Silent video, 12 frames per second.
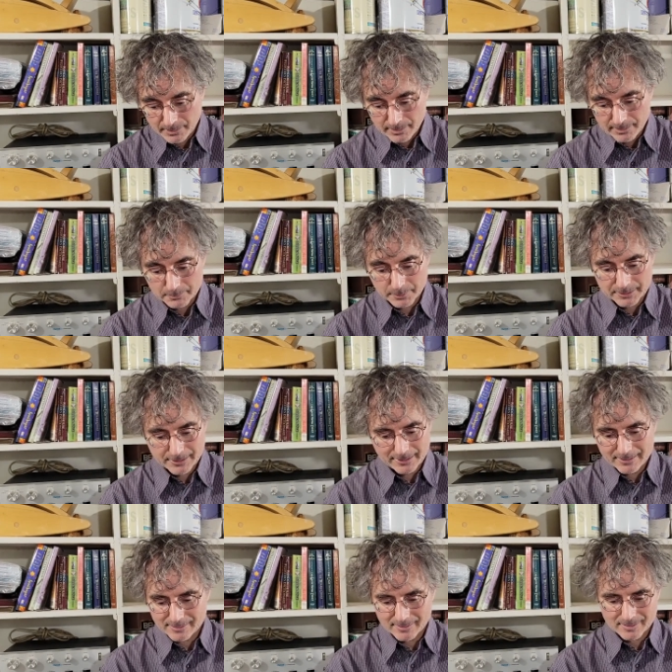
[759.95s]
in which
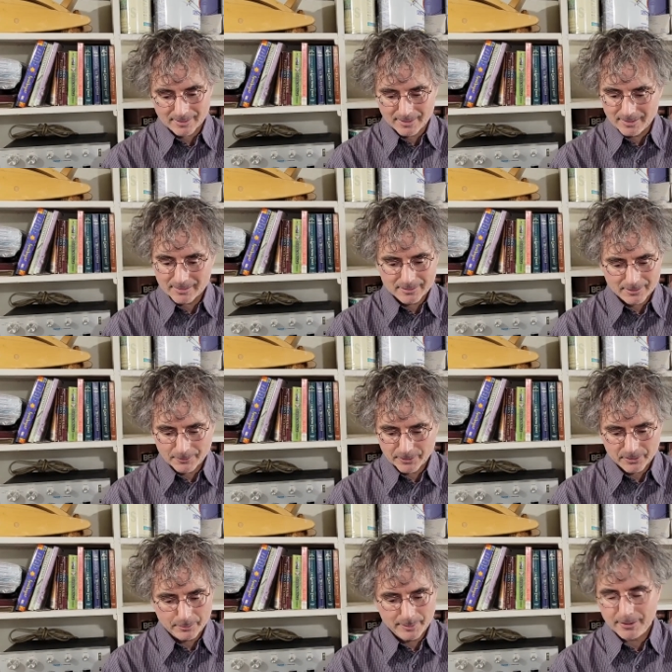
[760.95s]
case this isn't
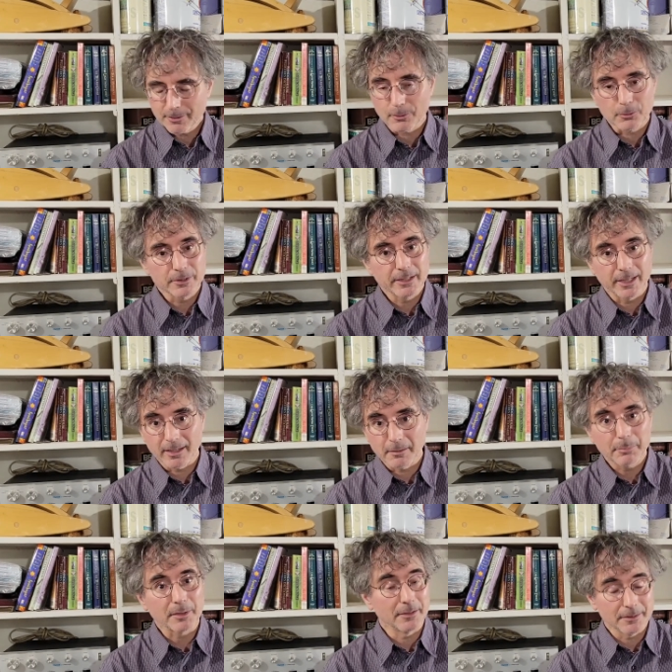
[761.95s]
going to be your only
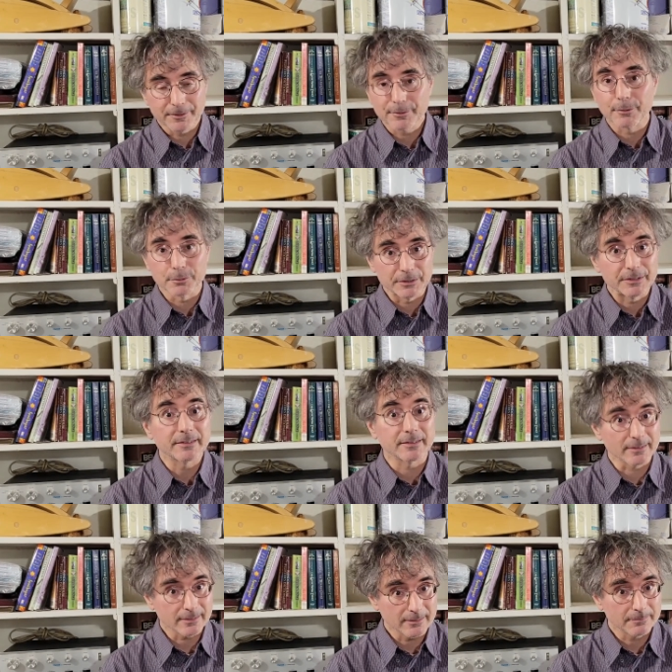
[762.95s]
amp in your only
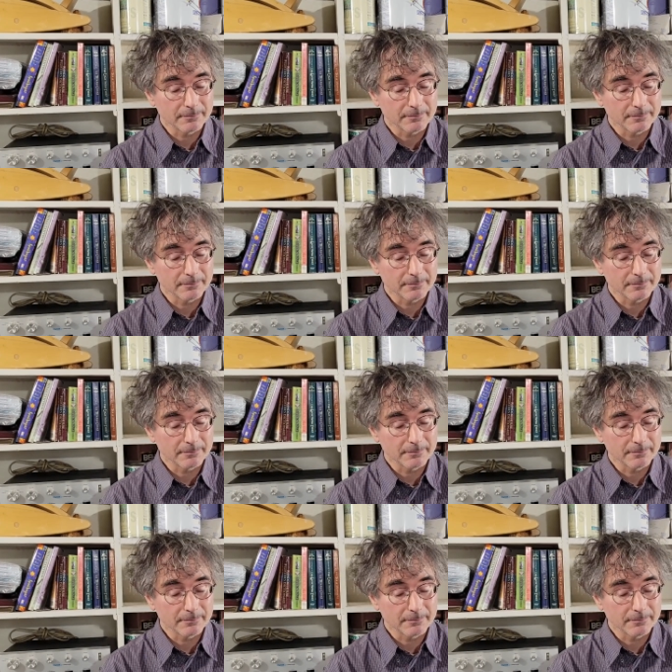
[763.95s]
system.